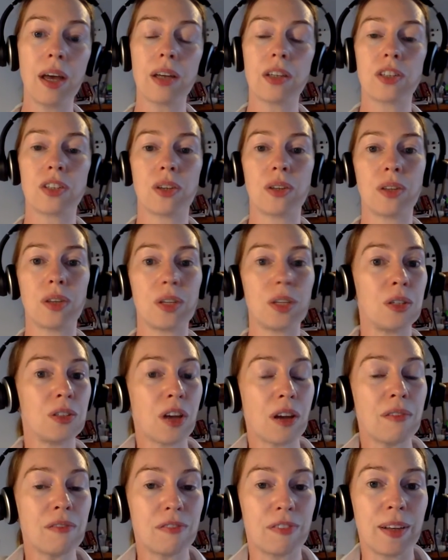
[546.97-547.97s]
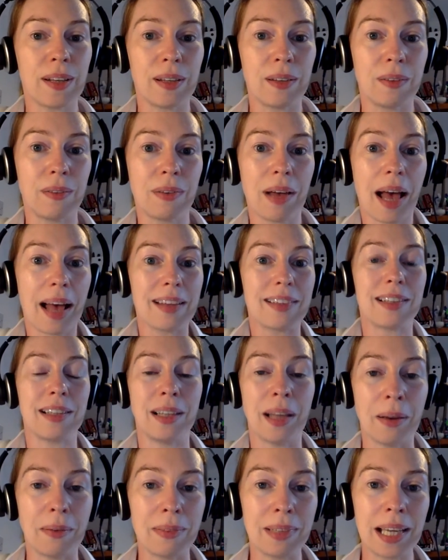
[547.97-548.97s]
so that you don't feel as
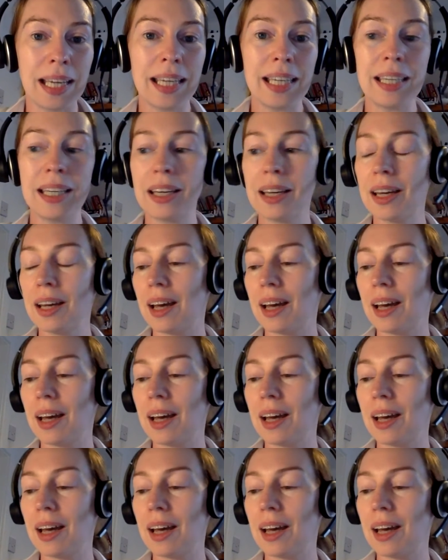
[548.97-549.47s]
lonely